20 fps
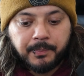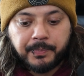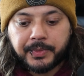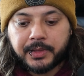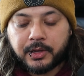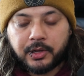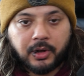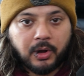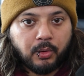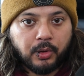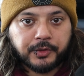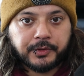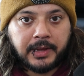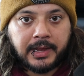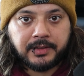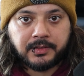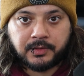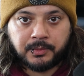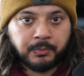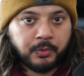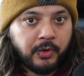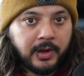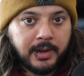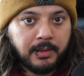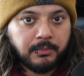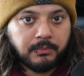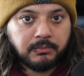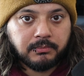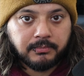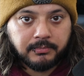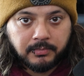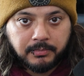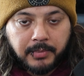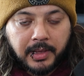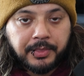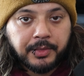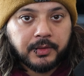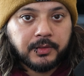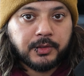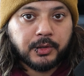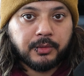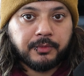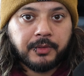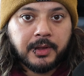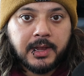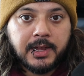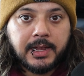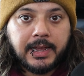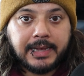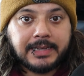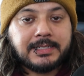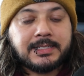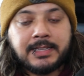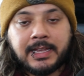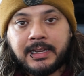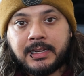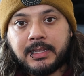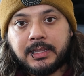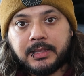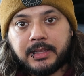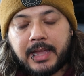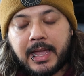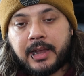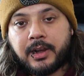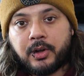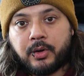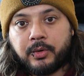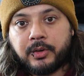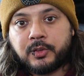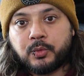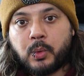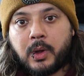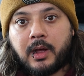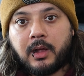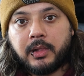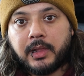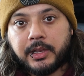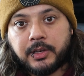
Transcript: Godot also has some great methods of extending the editor as well,